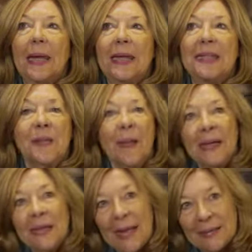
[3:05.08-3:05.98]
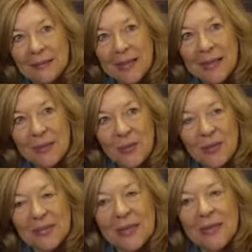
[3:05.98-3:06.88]
Isabel Allende, who
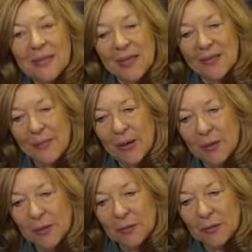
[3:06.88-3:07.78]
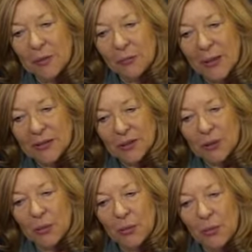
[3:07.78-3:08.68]
is a South American
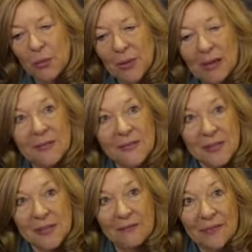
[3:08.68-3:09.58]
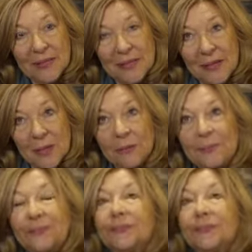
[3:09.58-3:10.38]
writer who now lives in San Francisco.